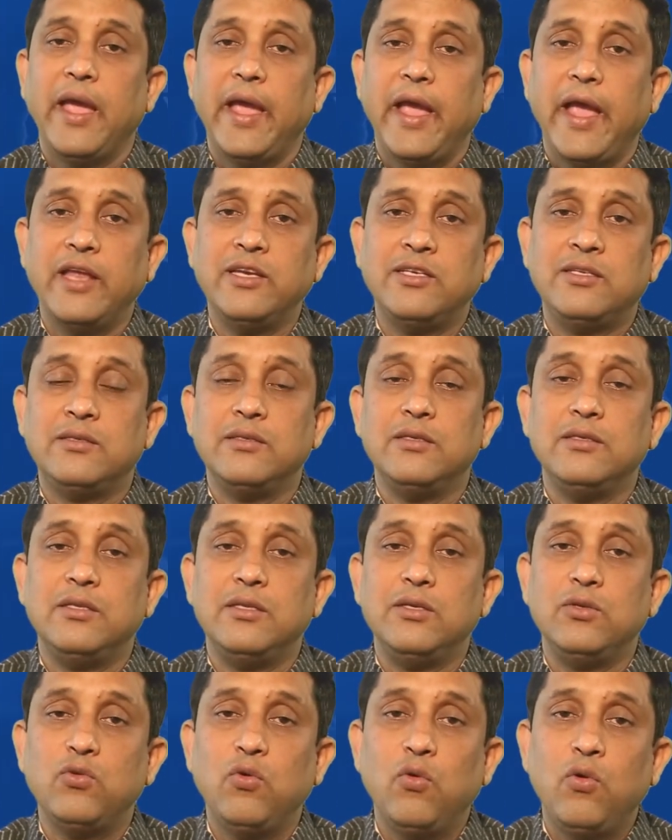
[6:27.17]
and
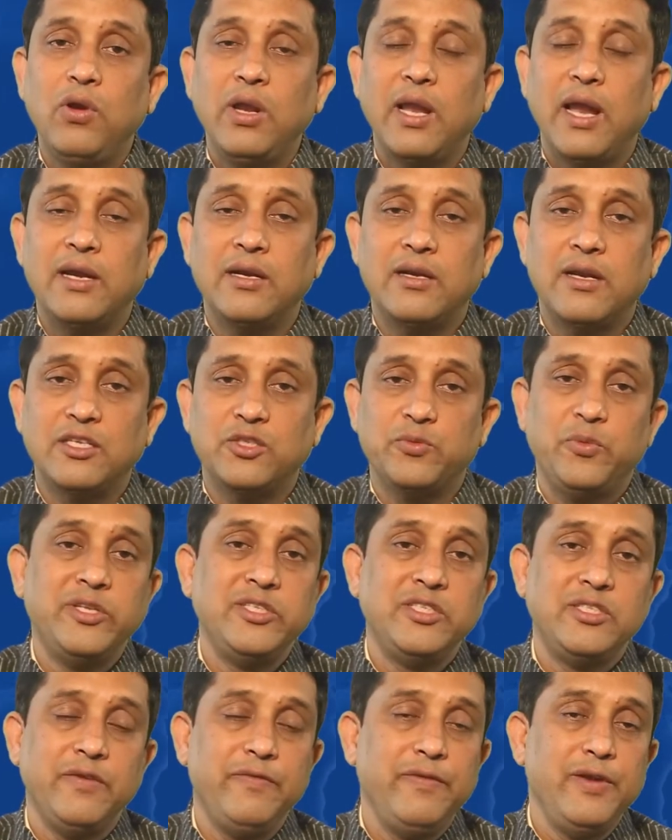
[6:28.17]
the role and
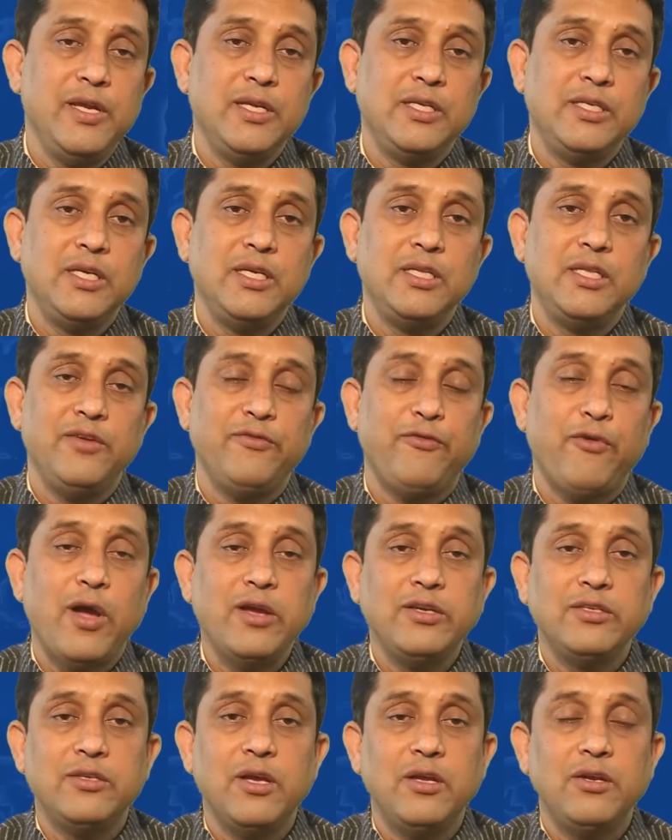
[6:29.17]
responsibility, the
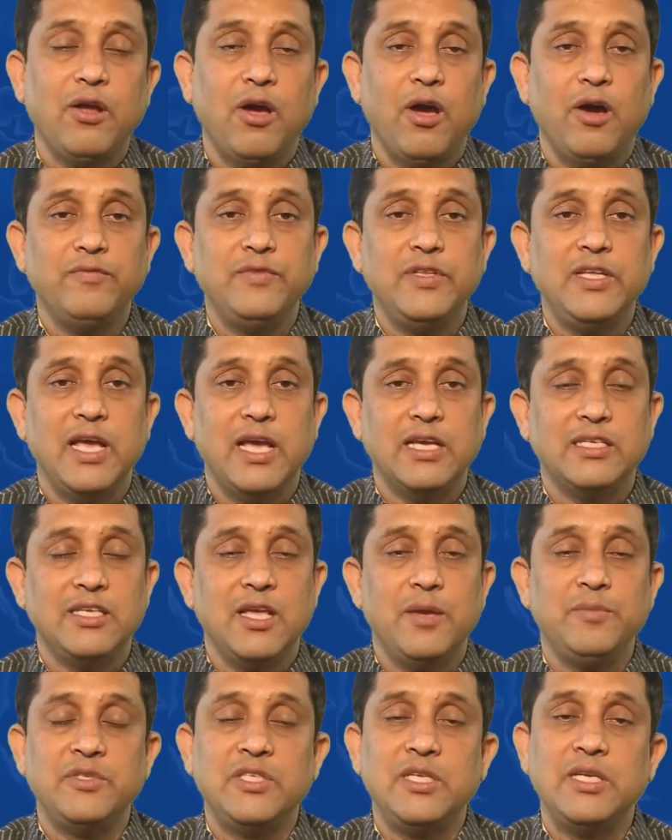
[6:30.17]
function of the
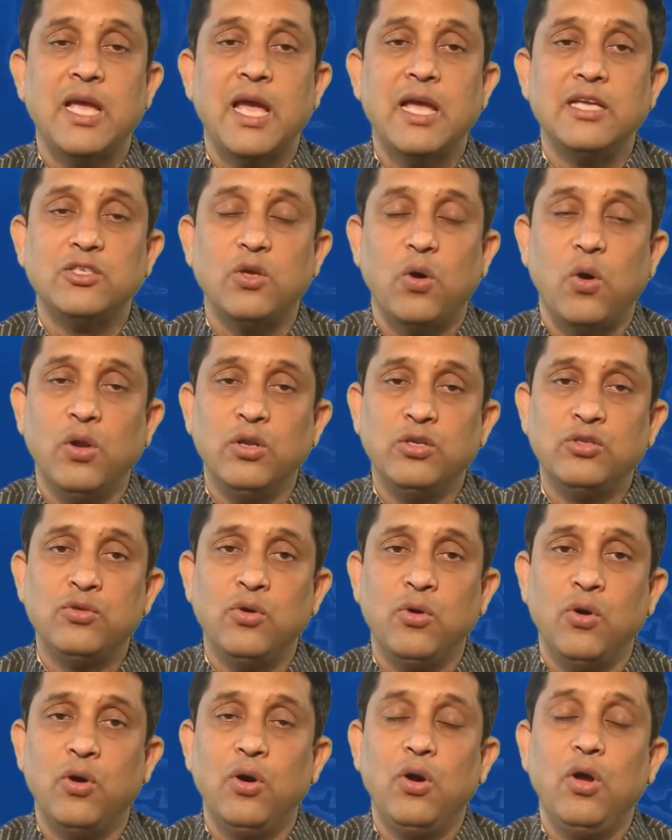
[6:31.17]
SMC has
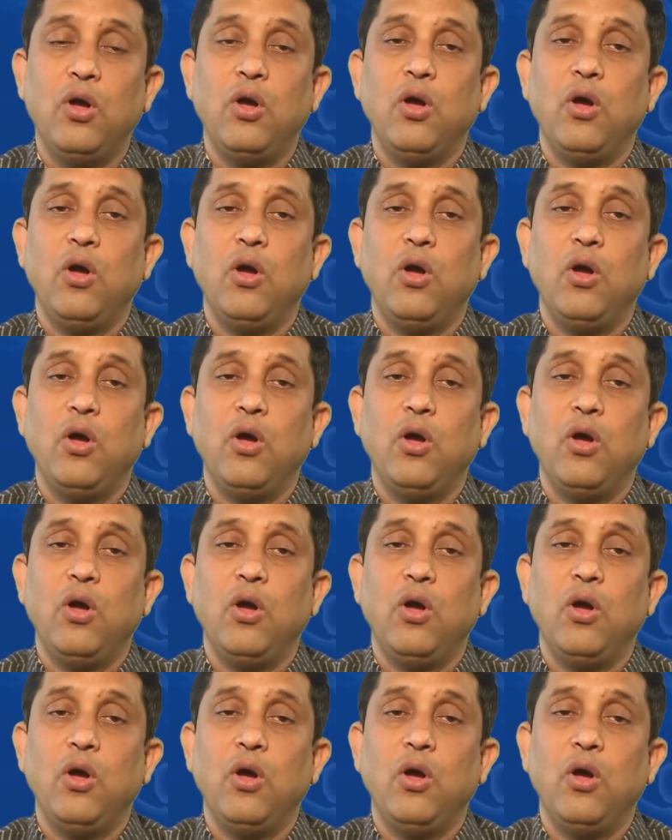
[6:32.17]
also